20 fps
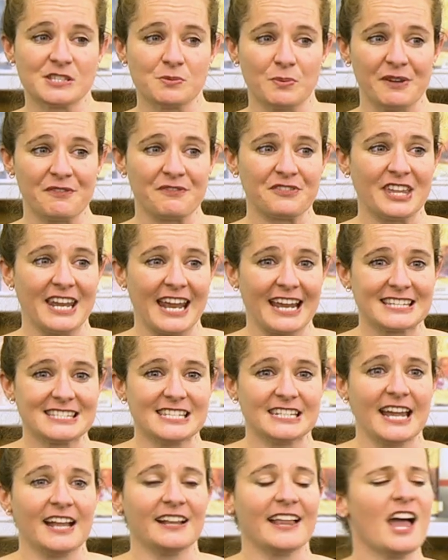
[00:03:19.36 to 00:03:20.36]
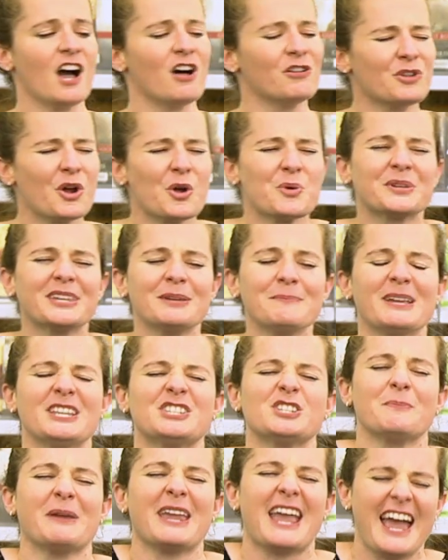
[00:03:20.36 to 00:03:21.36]
Swift, the next Adele. Hell no, give me
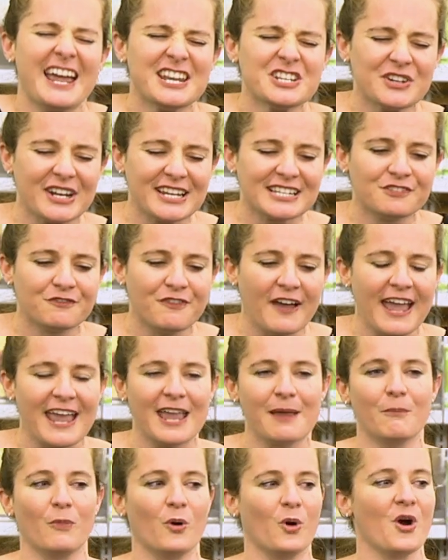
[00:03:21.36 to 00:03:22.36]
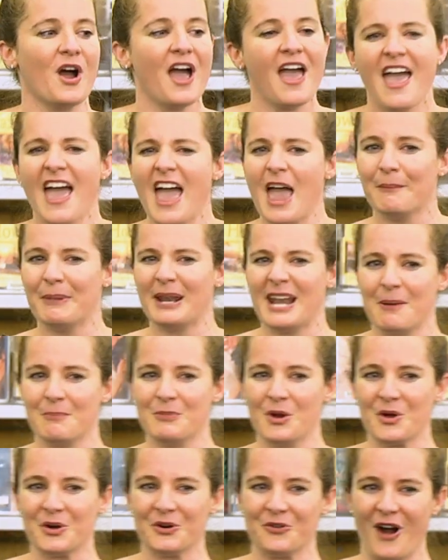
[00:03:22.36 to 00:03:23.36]
Jimi Hendrix fame or
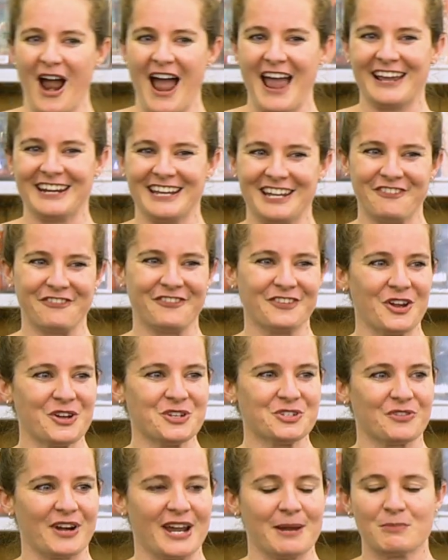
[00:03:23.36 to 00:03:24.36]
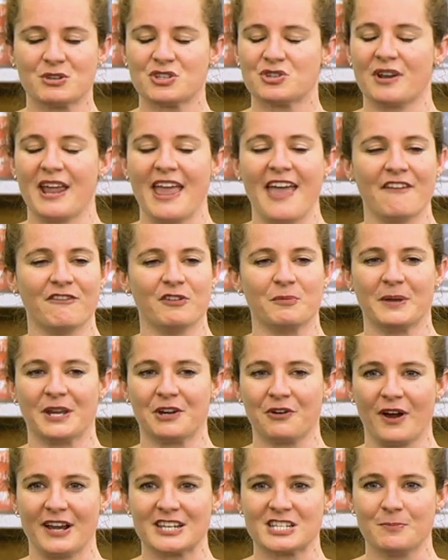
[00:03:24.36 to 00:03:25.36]
Eminem notoriety, for no dream should ever be
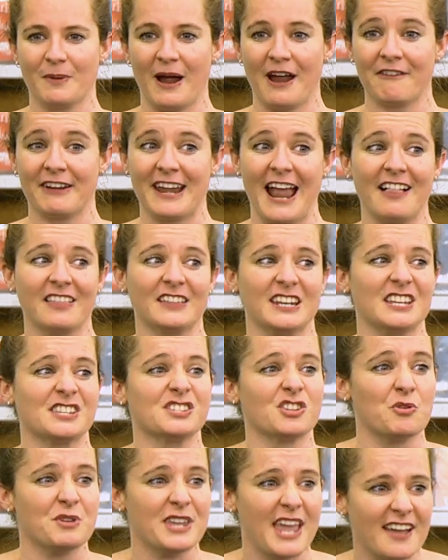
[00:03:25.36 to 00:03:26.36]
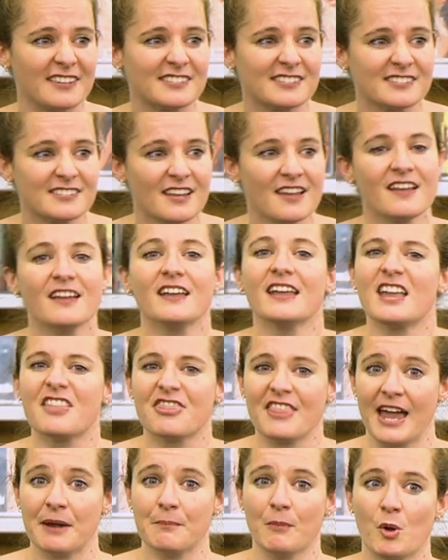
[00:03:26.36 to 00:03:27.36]
crushed by reality. So yes,
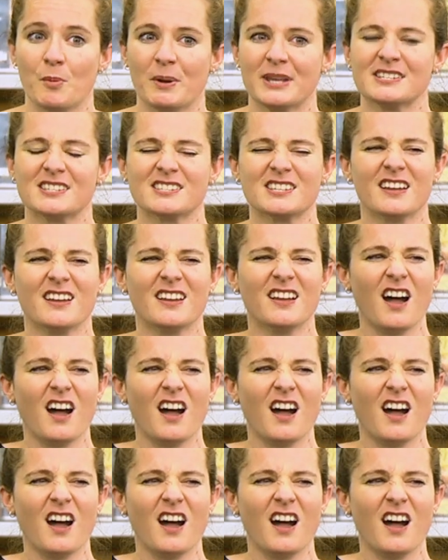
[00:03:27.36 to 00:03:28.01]
in that moment,